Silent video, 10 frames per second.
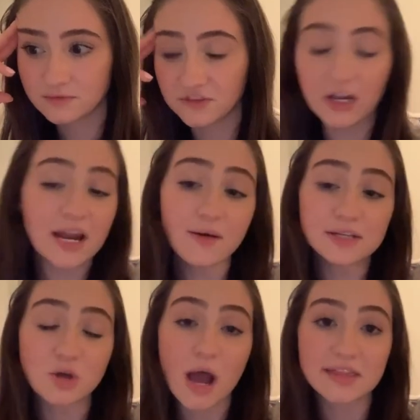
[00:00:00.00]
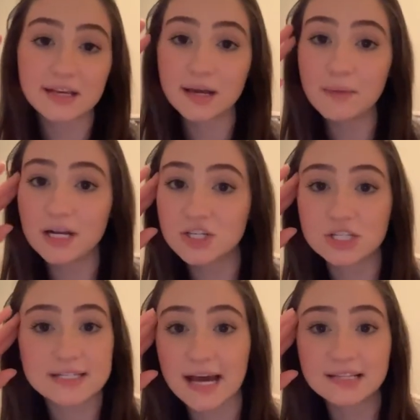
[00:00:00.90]
forget how I think I might have
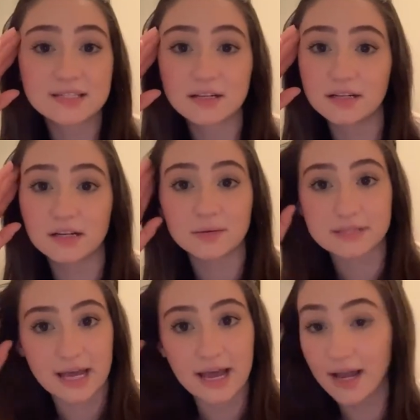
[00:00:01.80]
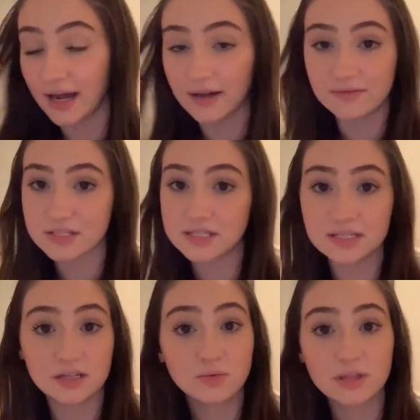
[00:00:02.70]
just texted her, and I was like, hey, I have this
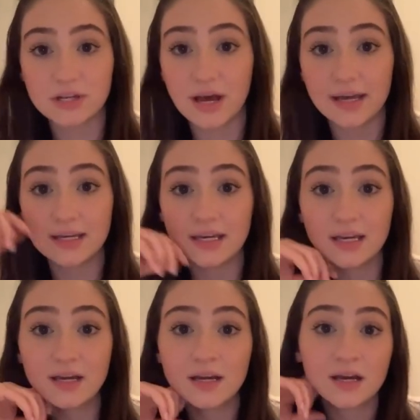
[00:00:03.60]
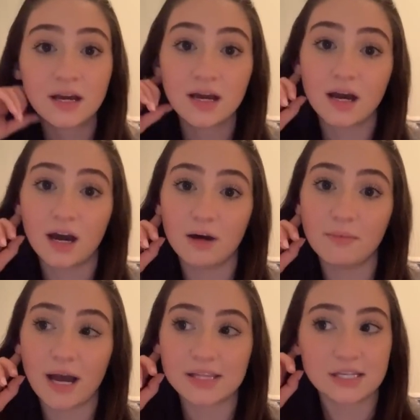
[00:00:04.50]
deal with Nike.
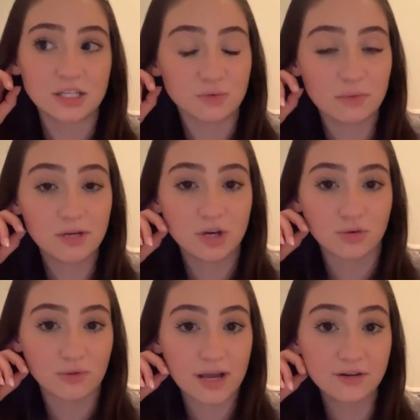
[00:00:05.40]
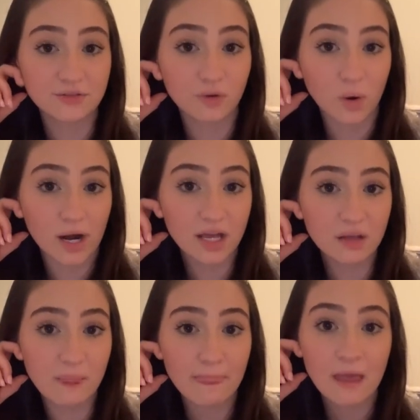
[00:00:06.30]
I think you would be great for
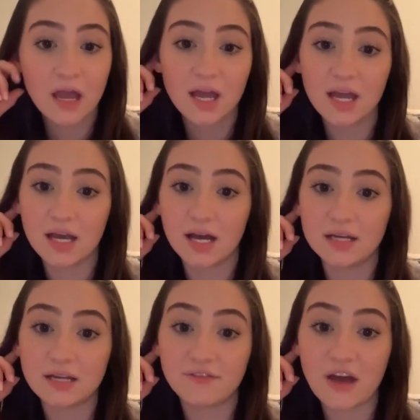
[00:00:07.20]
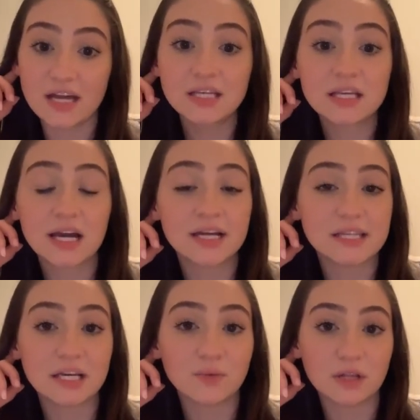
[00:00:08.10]
it. And if anything, I
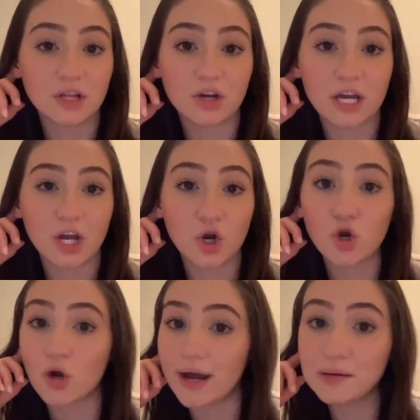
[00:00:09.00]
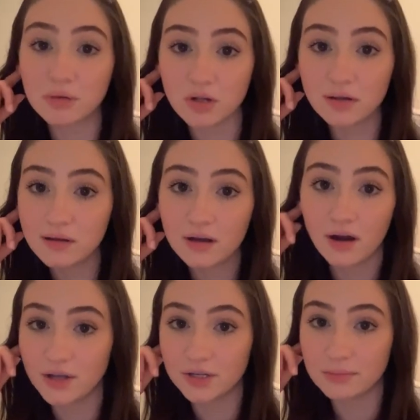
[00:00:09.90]
think it would look incredible
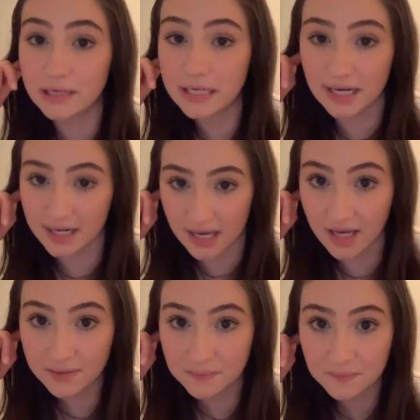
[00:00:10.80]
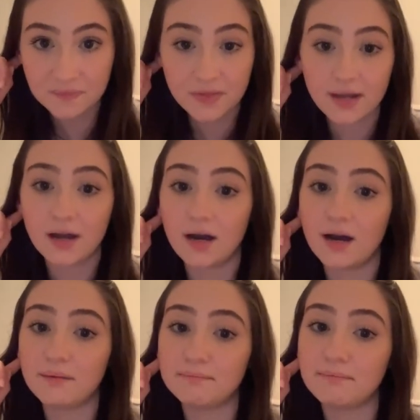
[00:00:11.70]
on your media kit.
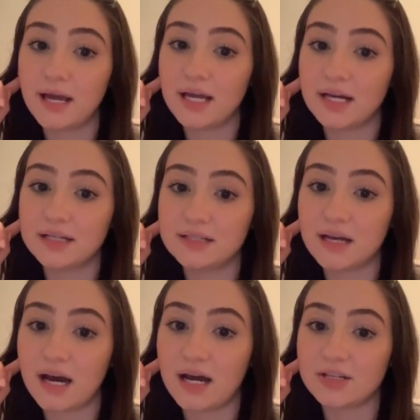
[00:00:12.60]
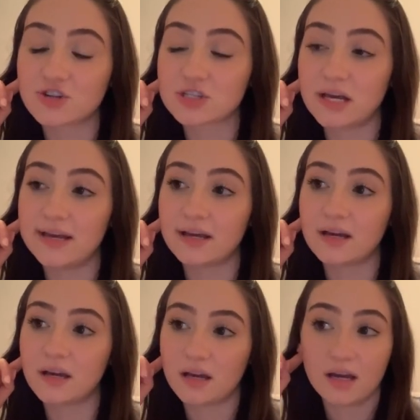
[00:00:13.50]
And I just, like,
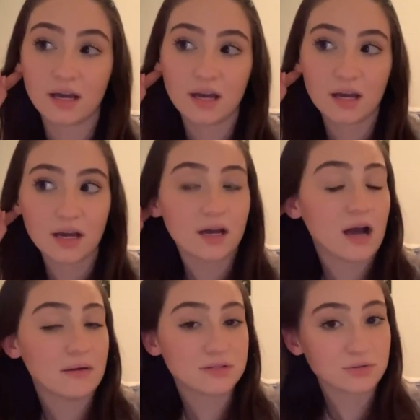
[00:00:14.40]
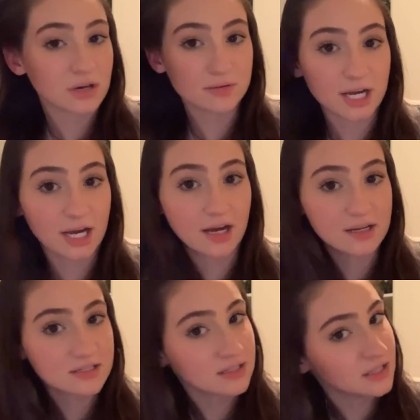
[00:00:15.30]
I told her, like, I
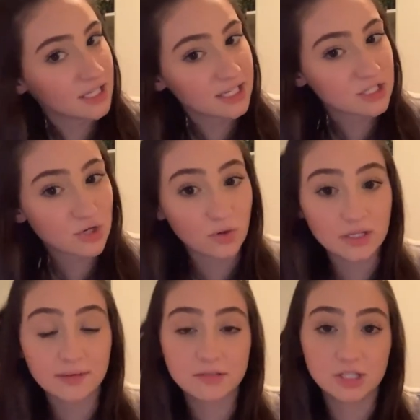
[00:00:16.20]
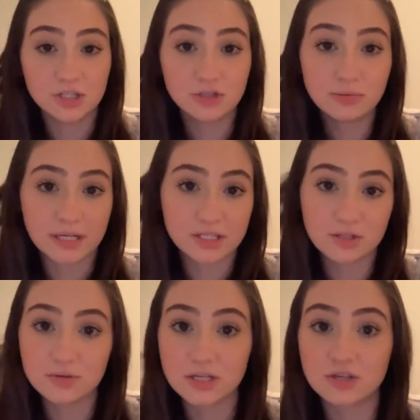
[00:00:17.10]
honestly, like, it's totally up to you, but I
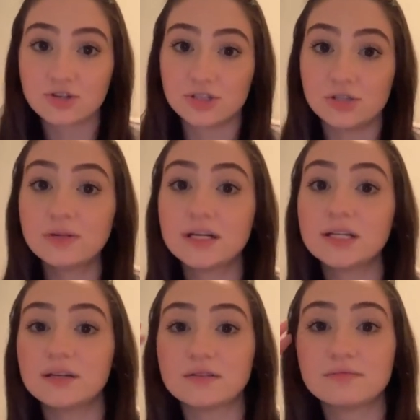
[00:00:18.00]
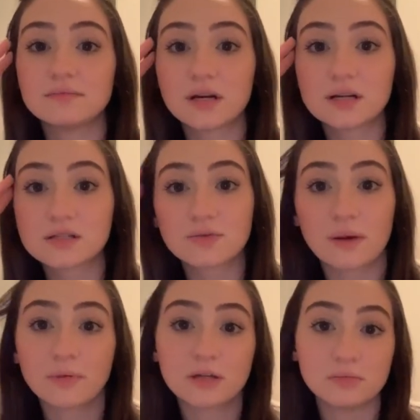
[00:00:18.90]
do think you should do it, even because of the
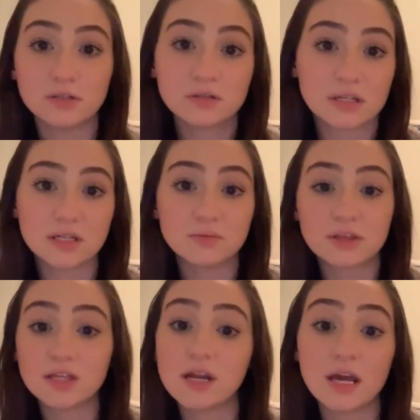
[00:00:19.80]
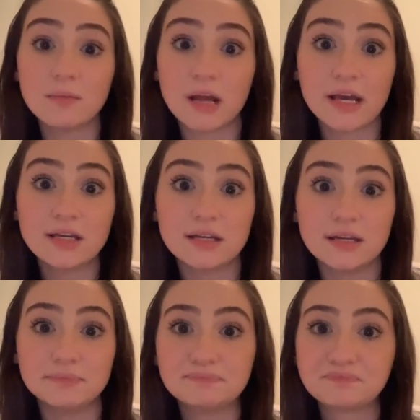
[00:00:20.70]
reputability with the name
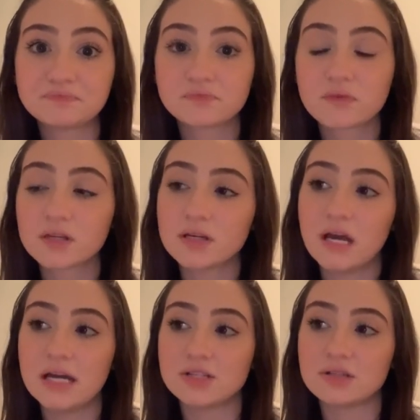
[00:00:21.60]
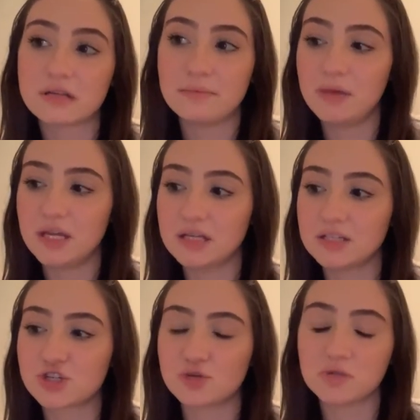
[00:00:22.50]
Nike. And immediately
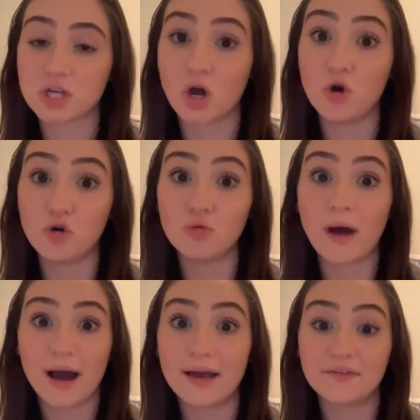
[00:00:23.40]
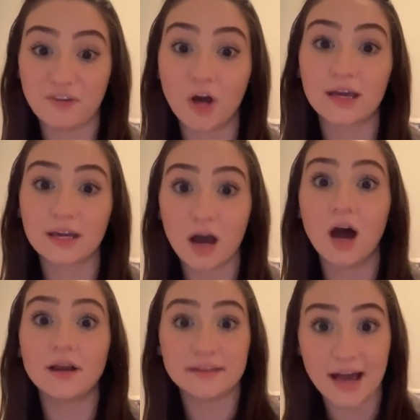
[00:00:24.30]
she was like, oh my fucking
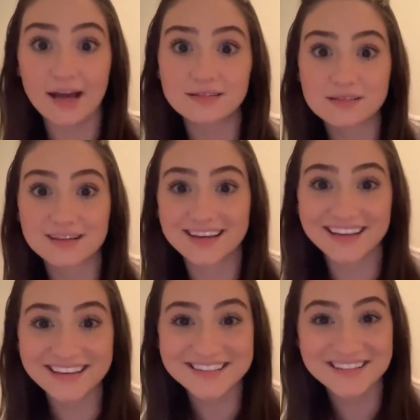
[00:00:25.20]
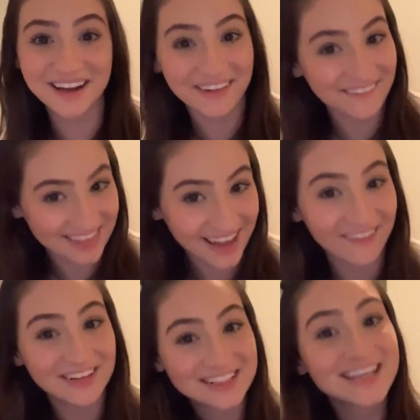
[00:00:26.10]
god, yes. So that
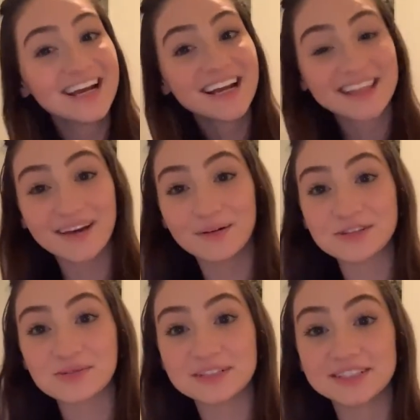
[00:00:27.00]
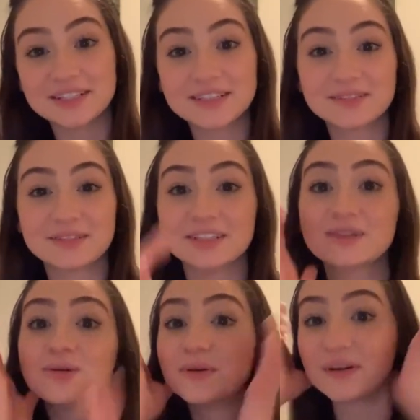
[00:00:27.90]
was really, really
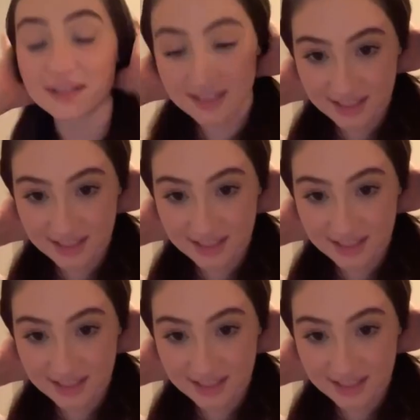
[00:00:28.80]
cool.